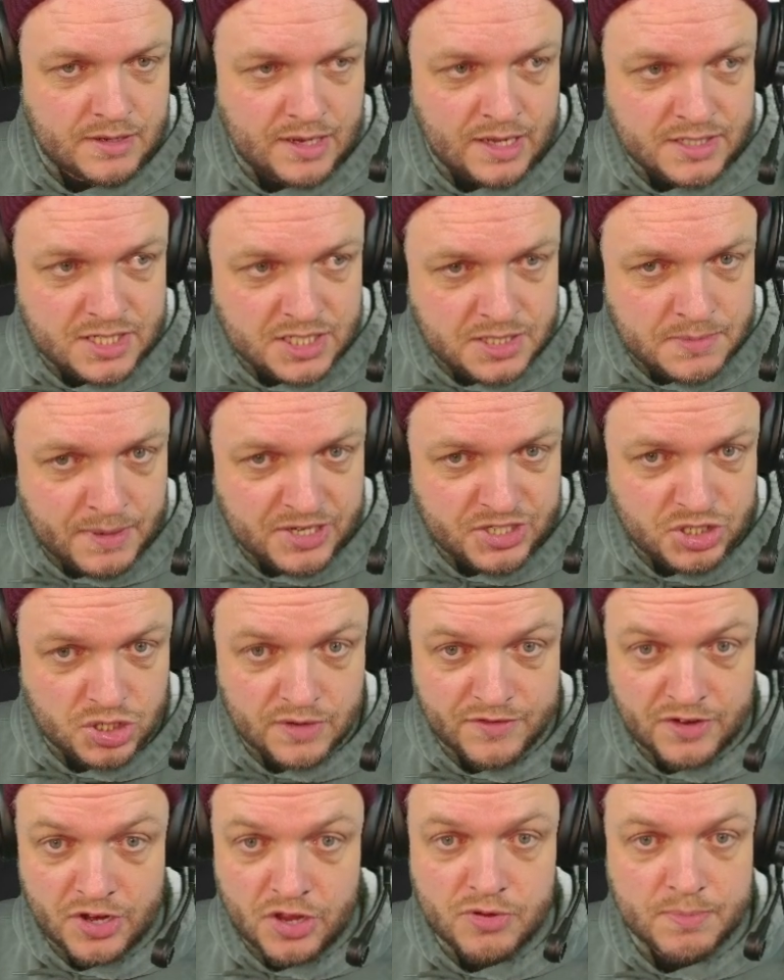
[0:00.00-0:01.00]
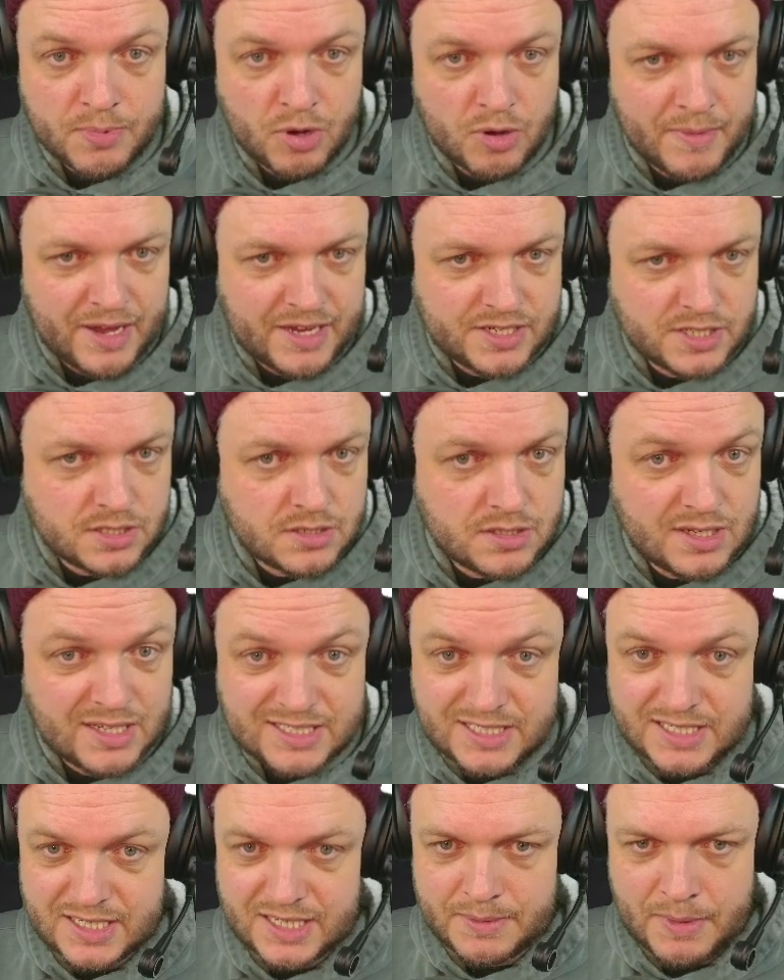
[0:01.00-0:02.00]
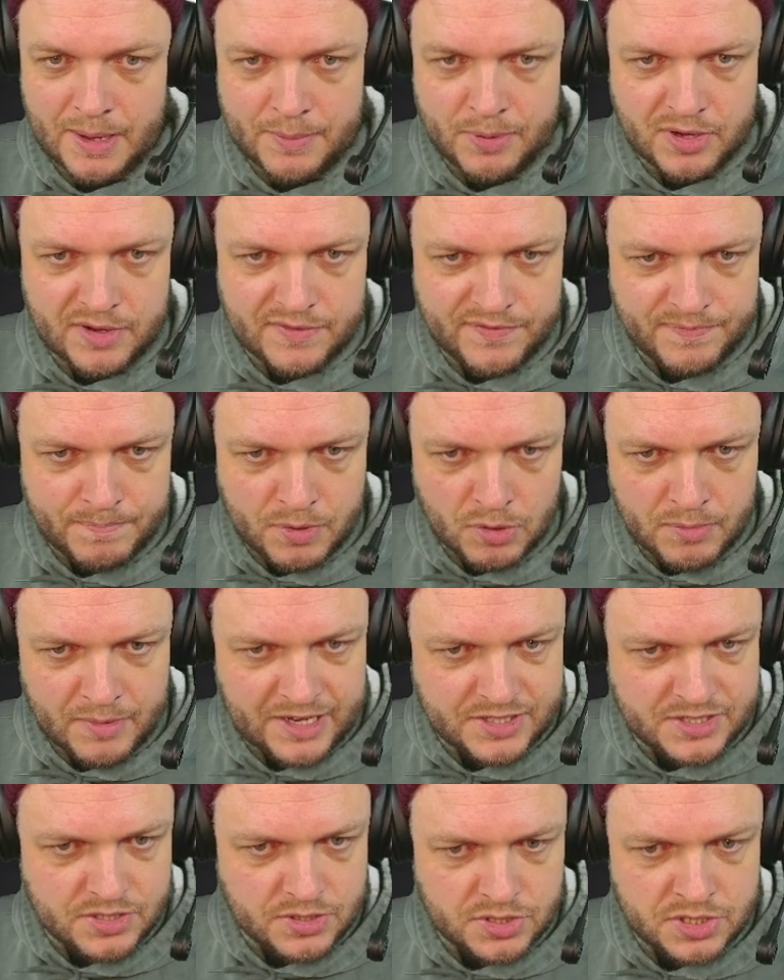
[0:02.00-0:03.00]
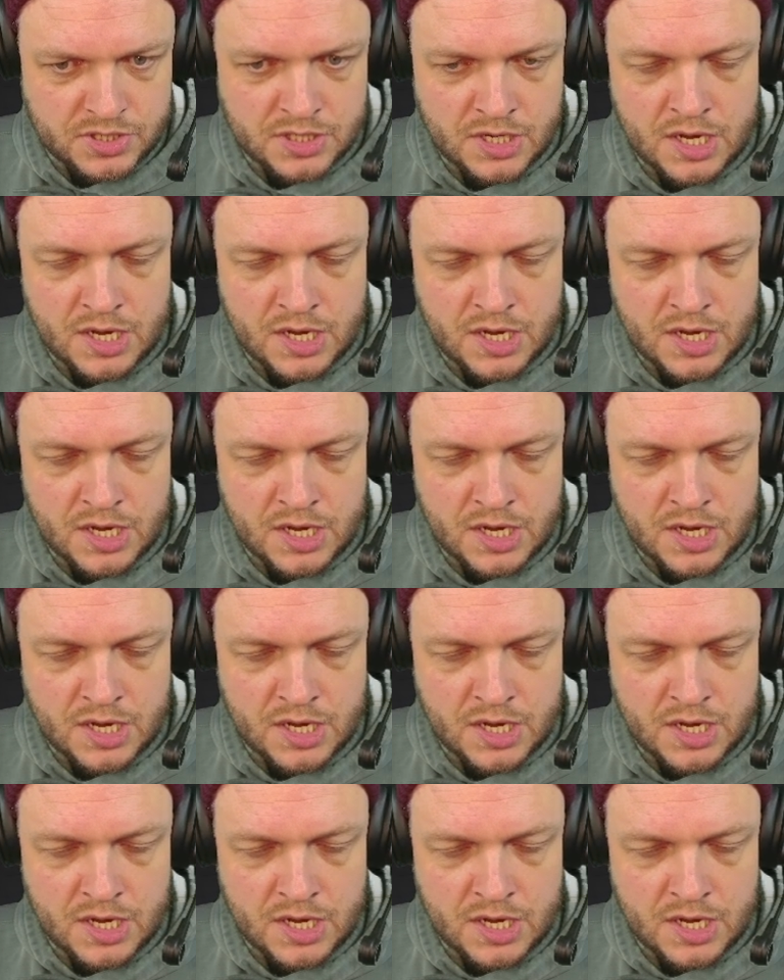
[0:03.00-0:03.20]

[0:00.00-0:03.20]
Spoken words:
anticipation of another Bowmaster. Let's say my opponent Bowmasters